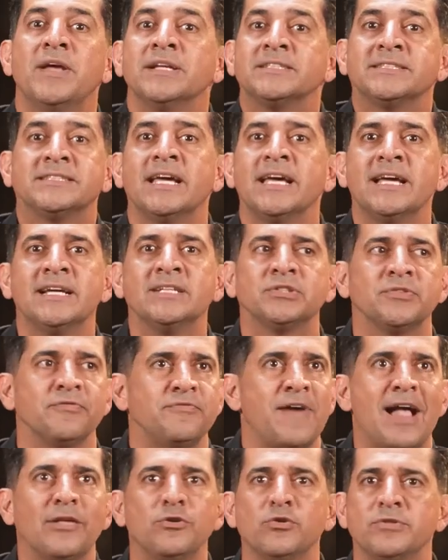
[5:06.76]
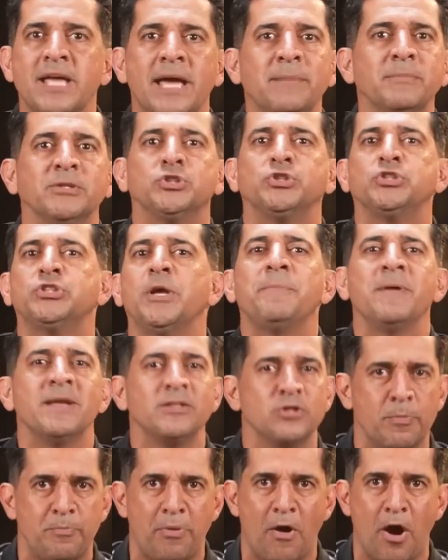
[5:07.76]
this is Valuetainment's
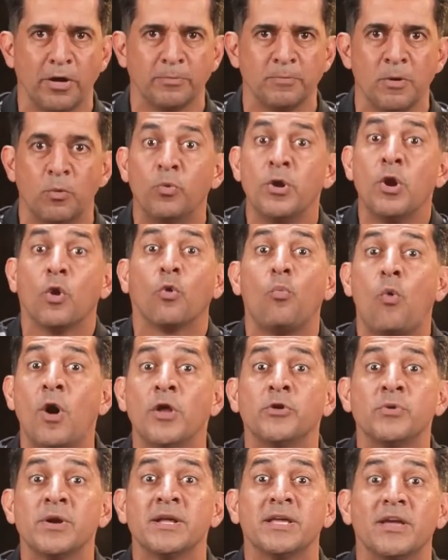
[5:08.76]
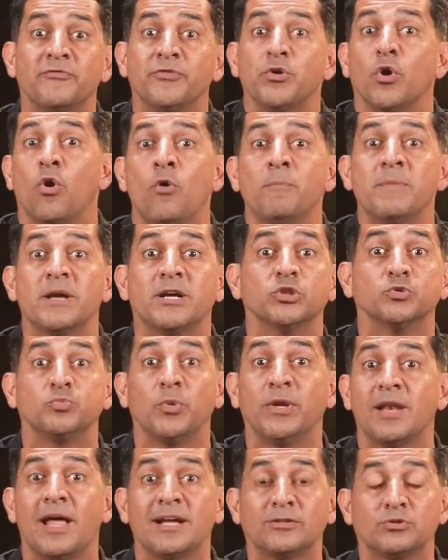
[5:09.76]
shipping department. We were wondering if you're home because
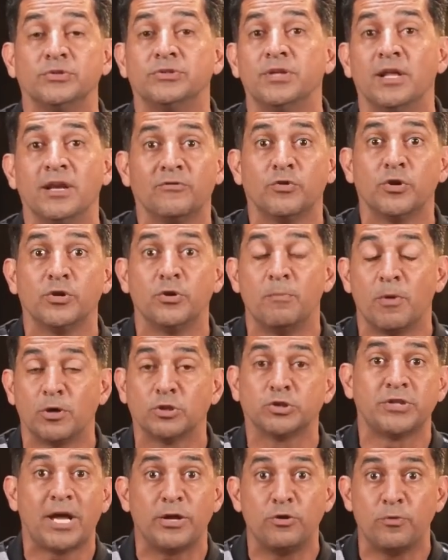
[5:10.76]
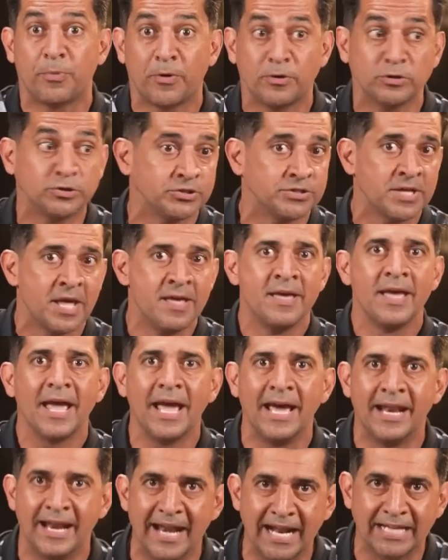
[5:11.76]
we'd like to deliver the merch that you purchased
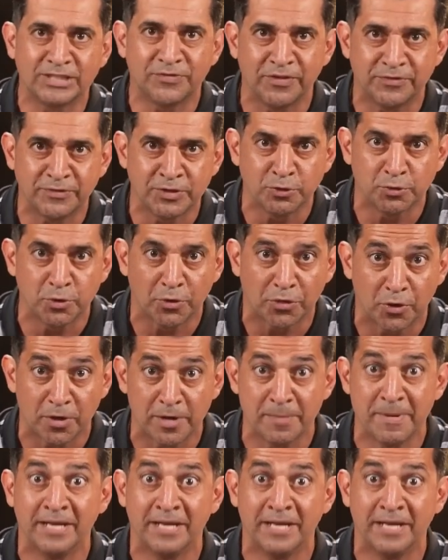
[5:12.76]
in the next 15 to 30